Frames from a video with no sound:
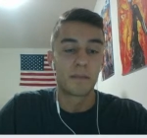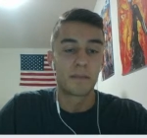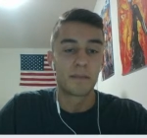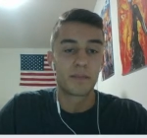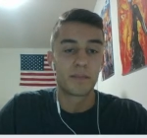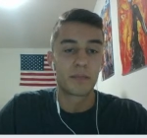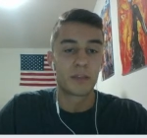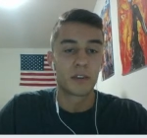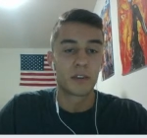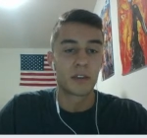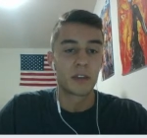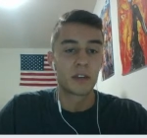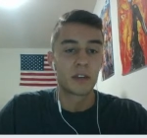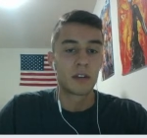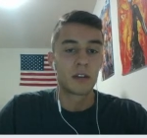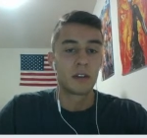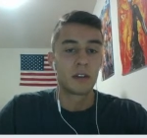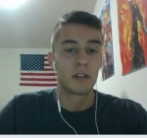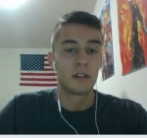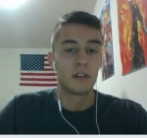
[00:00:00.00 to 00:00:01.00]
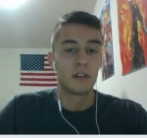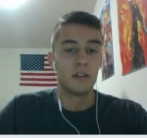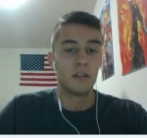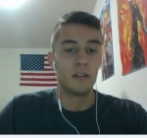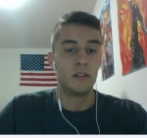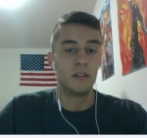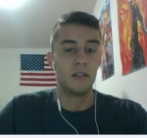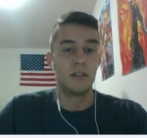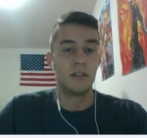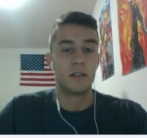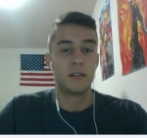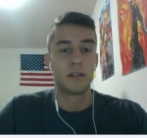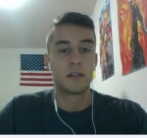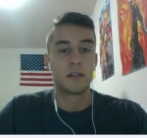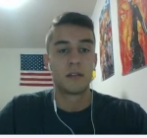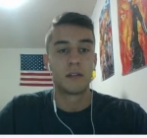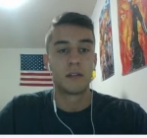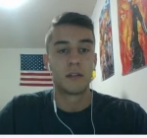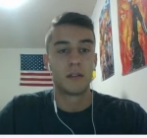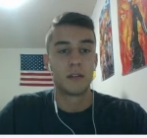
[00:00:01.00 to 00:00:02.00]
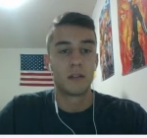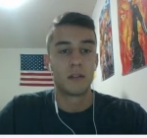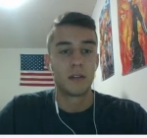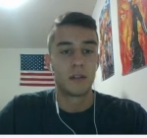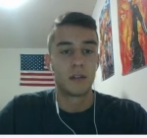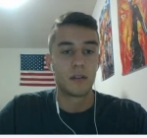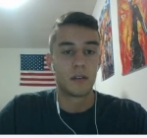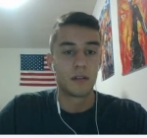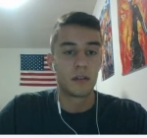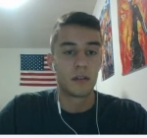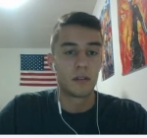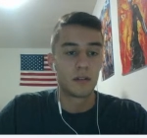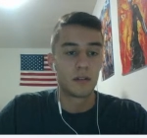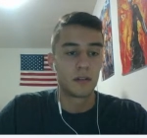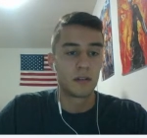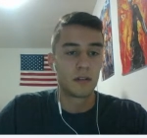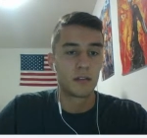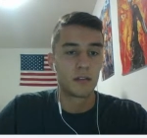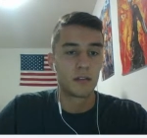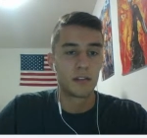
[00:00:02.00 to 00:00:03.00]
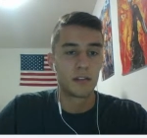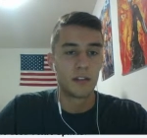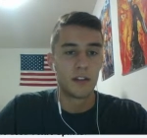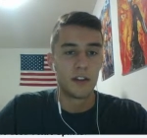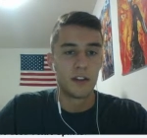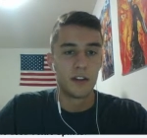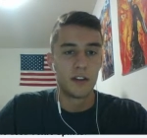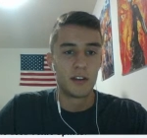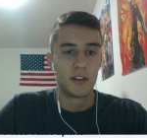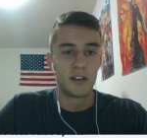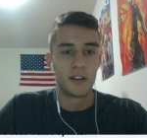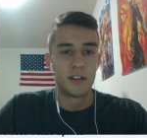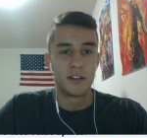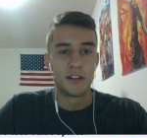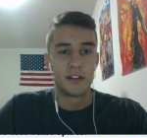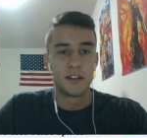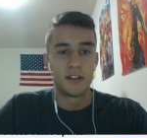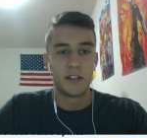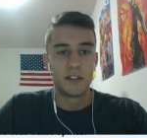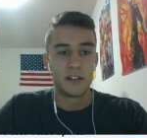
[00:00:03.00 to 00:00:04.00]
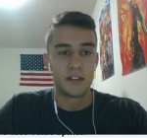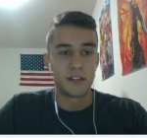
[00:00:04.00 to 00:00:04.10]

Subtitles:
No one is speaking in this clip.